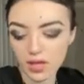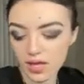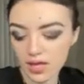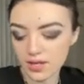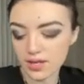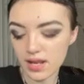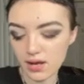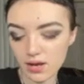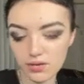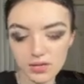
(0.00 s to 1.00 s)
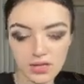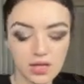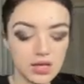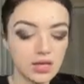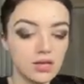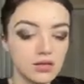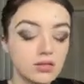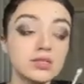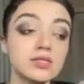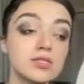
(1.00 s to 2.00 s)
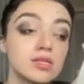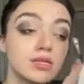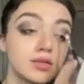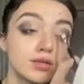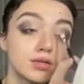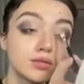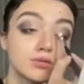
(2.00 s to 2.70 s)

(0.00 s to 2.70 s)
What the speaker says: And now the concealer.